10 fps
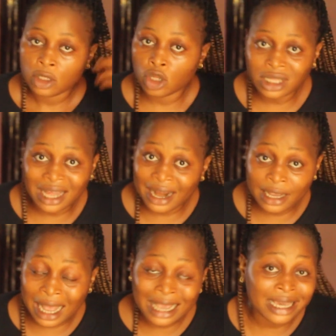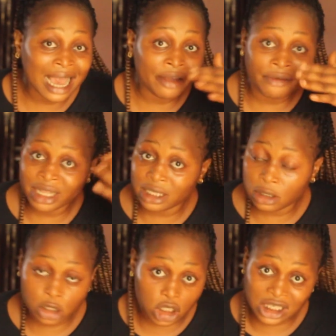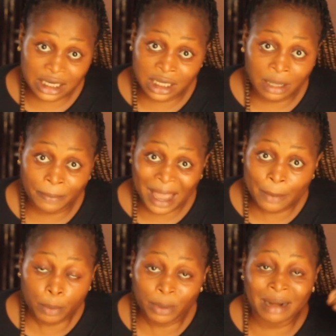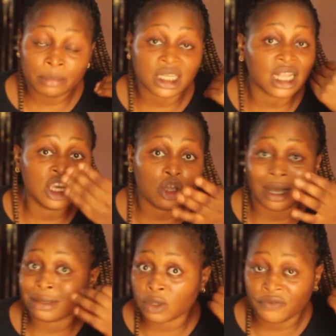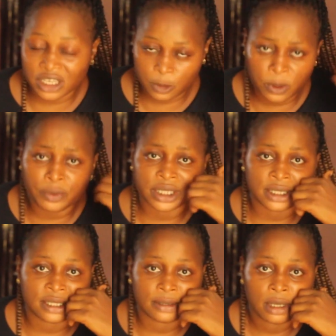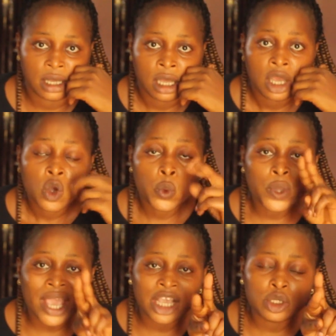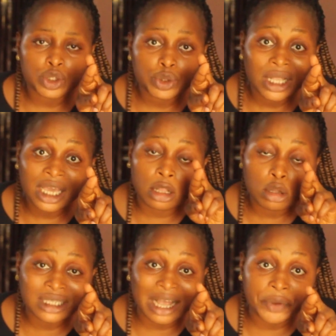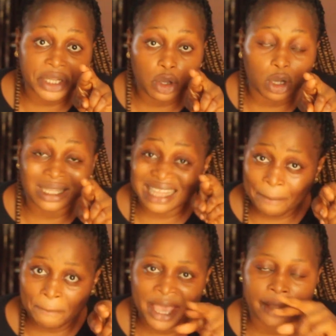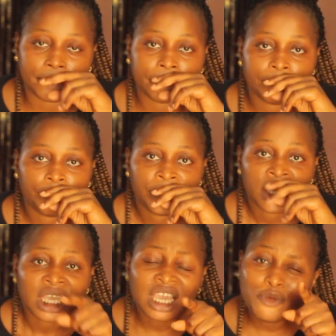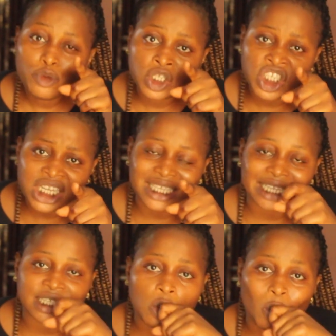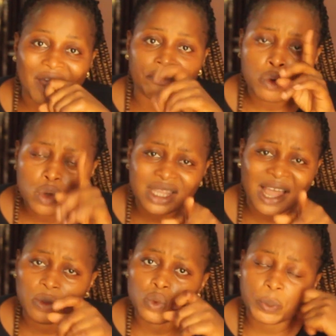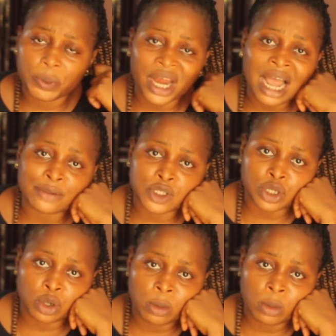Not that I read such in the Bible, but I'm telling you out of experience. We are usually closer with God than men. If you cheat as a wife, who then will pray out your